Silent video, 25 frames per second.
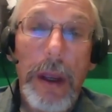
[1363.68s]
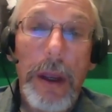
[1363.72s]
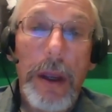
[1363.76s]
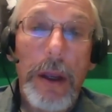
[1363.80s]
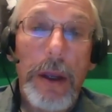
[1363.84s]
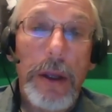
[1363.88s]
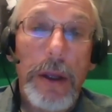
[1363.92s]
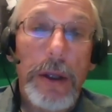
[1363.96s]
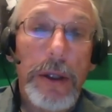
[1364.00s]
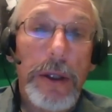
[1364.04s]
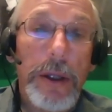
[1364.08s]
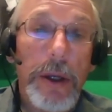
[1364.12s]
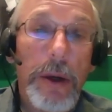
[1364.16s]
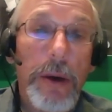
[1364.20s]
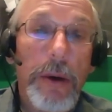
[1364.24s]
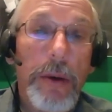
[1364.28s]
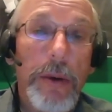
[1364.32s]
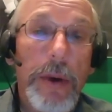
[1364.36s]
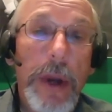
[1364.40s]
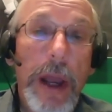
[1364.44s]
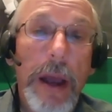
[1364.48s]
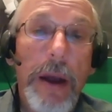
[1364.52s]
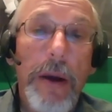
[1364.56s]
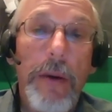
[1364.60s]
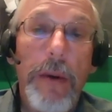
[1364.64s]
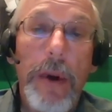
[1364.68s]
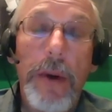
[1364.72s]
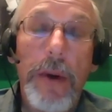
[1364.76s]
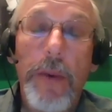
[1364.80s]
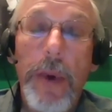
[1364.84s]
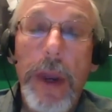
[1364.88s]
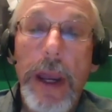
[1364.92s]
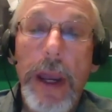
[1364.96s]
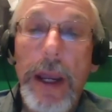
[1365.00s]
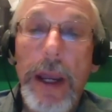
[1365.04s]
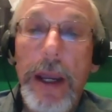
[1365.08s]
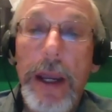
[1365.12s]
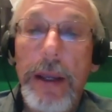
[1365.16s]
So now when
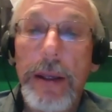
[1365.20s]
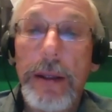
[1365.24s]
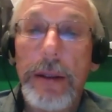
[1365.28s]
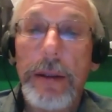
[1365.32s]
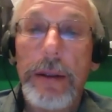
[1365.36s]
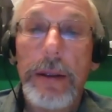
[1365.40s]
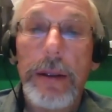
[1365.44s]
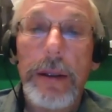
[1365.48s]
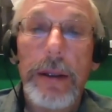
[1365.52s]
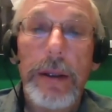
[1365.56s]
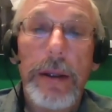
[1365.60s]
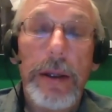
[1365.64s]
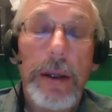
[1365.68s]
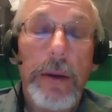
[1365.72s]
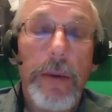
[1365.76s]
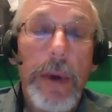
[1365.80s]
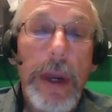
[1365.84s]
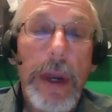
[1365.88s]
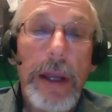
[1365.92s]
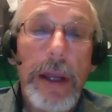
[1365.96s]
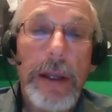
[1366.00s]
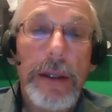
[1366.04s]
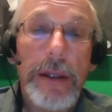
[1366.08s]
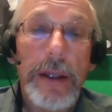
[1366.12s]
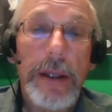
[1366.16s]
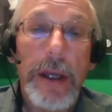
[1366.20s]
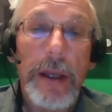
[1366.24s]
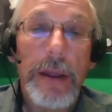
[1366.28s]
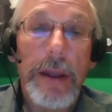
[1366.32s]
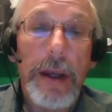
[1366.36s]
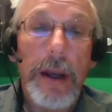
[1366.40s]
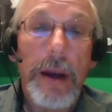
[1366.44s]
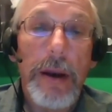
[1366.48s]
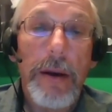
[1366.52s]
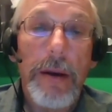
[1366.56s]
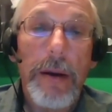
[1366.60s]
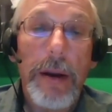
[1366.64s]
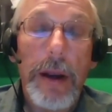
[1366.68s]
we can sit
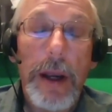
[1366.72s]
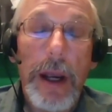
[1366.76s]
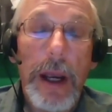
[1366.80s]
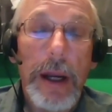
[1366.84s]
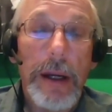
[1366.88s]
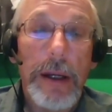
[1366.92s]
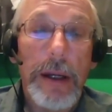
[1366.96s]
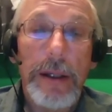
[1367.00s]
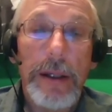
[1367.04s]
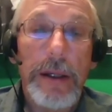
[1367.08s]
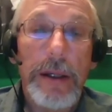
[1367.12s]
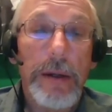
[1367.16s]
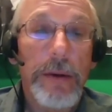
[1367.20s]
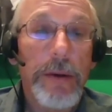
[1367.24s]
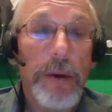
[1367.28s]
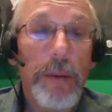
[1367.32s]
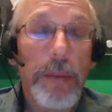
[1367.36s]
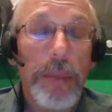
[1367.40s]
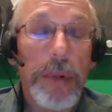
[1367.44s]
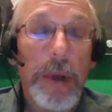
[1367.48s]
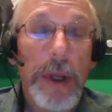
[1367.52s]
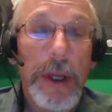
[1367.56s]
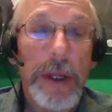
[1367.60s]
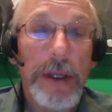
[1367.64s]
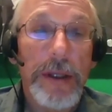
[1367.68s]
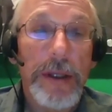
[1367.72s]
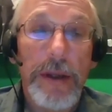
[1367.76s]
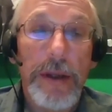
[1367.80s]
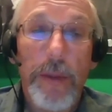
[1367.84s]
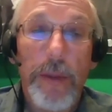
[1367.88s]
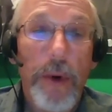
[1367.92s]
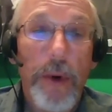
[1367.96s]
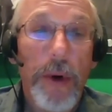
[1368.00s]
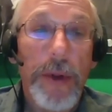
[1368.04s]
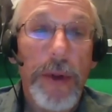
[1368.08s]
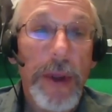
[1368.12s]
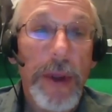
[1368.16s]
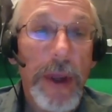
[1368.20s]
there in a central place
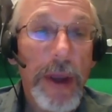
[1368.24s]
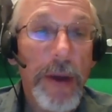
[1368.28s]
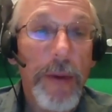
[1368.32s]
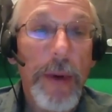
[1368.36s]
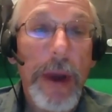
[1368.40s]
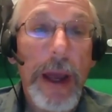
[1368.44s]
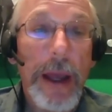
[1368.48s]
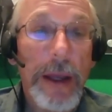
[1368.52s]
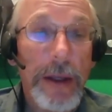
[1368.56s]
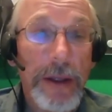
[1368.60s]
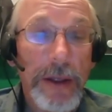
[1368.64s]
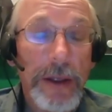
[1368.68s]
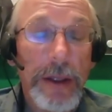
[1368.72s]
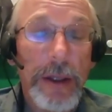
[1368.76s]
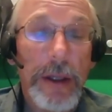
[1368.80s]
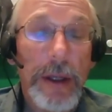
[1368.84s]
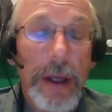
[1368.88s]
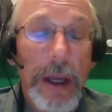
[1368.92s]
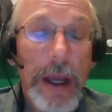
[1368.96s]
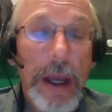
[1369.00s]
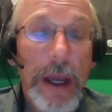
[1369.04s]
somewhere in the US,